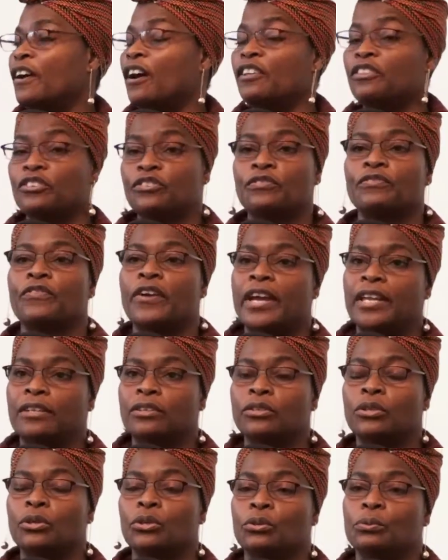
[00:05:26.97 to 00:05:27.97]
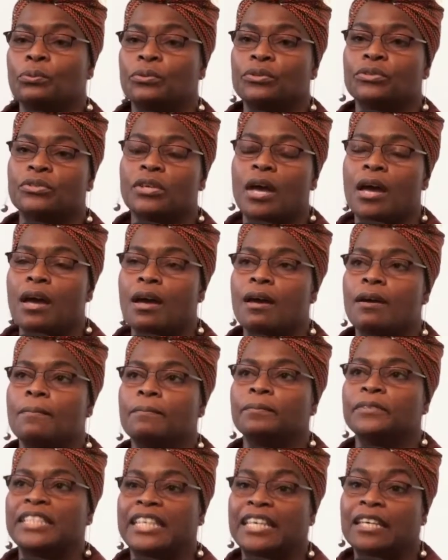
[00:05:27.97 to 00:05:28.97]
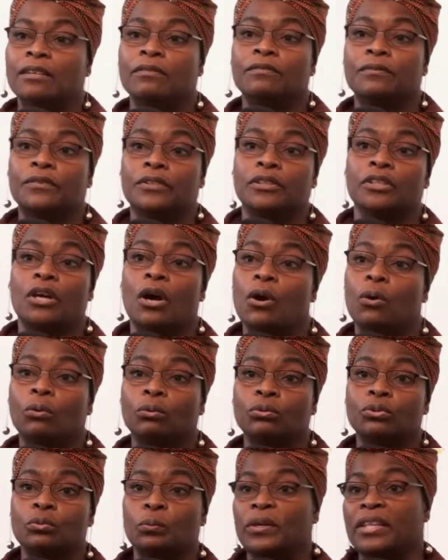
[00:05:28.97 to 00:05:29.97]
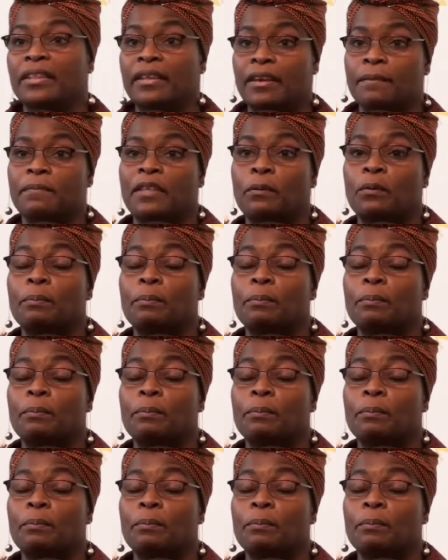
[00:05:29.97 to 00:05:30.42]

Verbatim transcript: father's friend who was um, digging for gold with him.